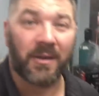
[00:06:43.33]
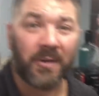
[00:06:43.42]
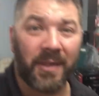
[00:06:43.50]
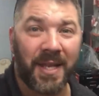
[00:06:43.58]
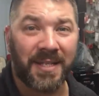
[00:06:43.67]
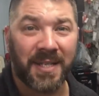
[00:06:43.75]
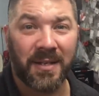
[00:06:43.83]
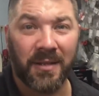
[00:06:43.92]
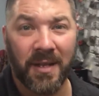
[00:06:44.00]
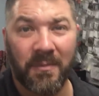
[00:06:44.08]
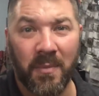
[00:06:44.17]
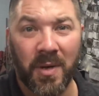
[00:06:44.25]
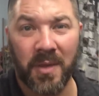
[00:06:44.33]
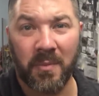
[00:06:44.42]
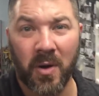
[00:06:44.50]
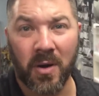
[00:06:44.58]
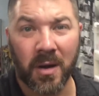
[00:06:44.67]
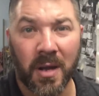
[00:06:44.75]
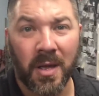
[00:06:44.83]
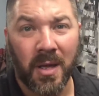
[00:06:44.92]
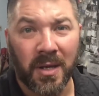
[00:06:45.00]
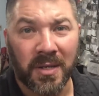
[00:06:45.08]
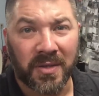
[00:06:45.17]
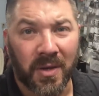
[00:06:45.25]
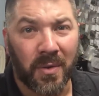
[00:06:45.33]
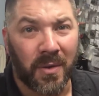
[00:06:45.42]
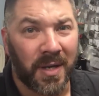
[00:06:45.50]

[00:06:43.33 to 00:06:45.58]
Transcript: right around that 10, 11 month mark. So